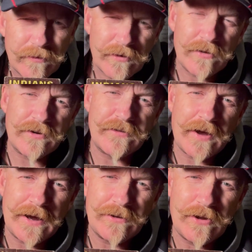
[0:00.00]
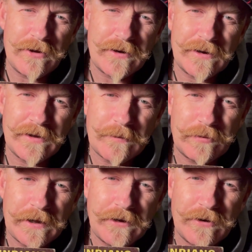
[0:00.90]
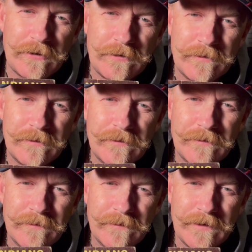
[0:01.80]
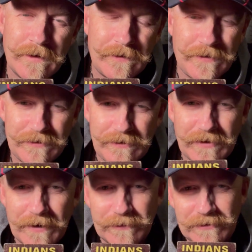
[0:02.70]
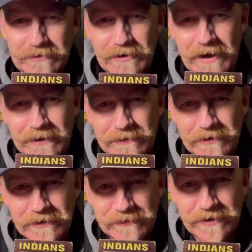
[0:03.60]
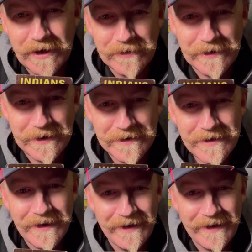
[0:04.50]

Call it a dialogue, kind of like Plato. Yeah, these aren't really dialogues, are they?